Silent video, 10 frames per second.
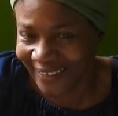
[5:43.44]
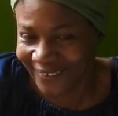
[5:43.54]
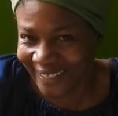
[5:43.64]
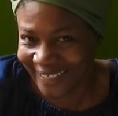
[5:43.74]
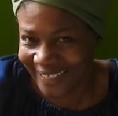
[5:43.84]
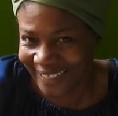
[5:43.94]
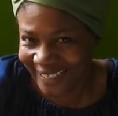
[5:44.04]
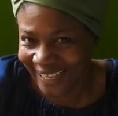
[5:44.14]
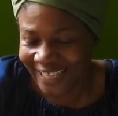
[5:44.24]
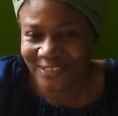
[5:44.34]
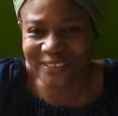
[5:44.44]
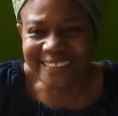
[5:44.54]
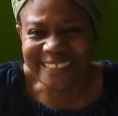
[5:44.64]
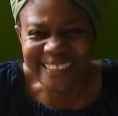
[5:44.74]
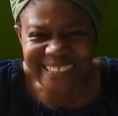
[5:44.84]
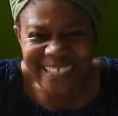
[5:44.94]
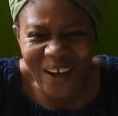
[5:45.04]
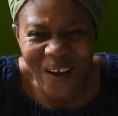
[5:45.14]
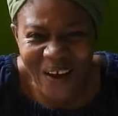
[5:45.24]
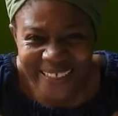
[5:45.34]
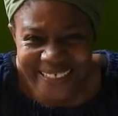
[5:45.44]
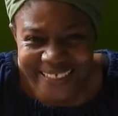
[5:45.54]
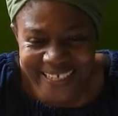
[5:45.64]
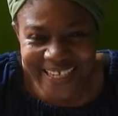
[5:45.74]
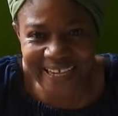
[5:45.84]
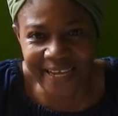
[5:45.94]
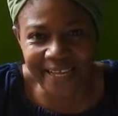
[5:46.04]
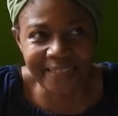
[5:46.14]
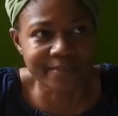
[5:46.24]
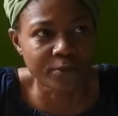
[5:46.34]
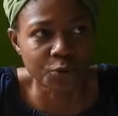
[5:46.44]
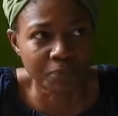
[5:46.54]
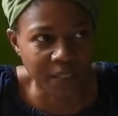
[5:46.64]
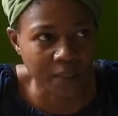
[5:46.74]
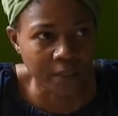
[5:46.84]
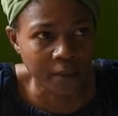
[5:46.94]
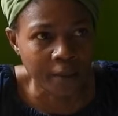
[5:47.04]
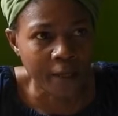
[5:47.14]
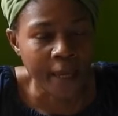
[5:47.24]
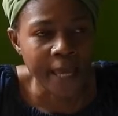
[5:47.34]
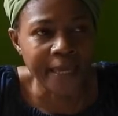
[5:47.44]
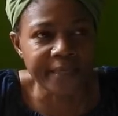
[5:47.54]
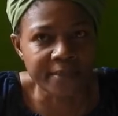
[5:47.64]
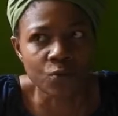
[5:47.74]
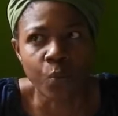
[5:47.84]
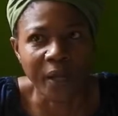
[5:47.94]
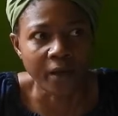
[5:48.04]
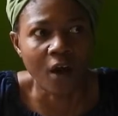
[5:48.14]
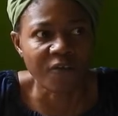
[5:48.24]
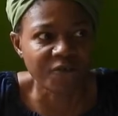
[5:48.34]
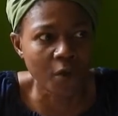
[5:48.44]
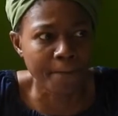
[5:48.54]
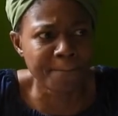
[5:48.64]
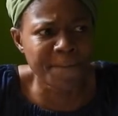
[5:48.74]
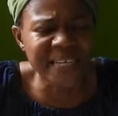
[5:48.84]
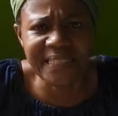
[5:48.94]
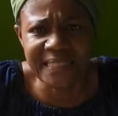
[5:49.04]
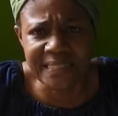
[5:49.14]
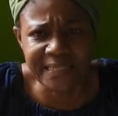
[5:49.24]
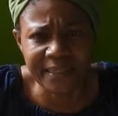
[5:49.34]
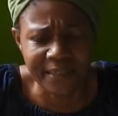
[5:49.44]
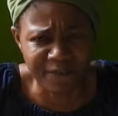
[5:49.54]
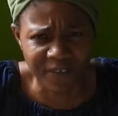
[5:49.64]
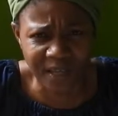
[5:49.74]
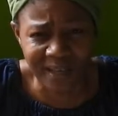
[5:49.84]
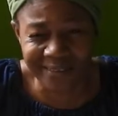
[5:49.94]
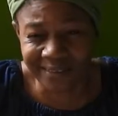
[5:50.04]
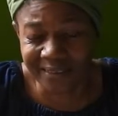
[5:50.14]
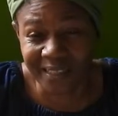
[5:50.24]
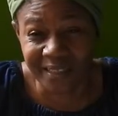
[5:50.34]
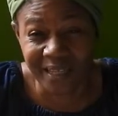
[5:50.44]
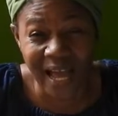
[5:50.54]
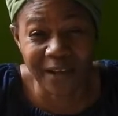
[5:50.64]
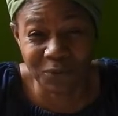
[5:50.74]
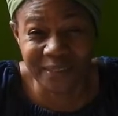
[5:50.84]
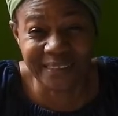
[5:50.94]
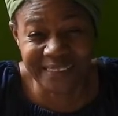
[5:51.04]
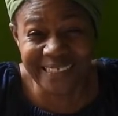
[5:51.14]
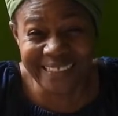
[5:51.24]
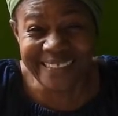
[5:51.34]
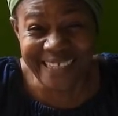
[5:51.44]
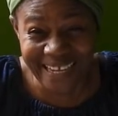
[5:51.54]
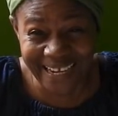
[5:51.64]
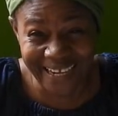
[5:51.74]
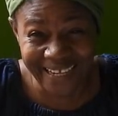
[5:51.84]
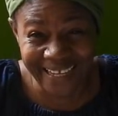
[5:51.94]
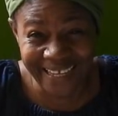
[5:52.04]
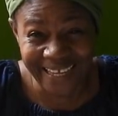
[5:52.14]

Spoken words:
Okay? So this year is, to me, is one of the biggest significant, I would say, year